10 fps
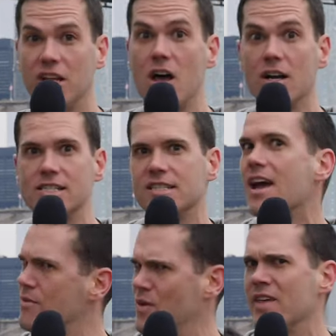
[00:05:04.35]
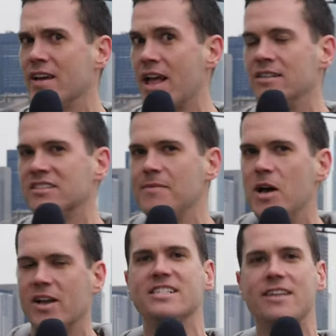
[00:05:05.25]
longest time with the gallons of
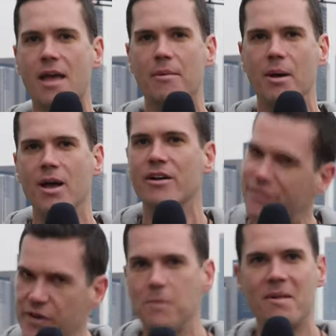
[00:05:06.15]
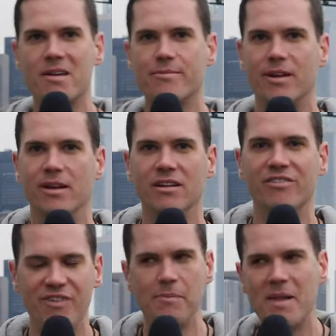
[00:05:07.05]
milk? His name, Phil Bleckman.
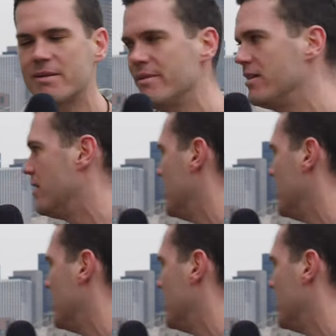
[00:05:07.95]
Phil Bleckman,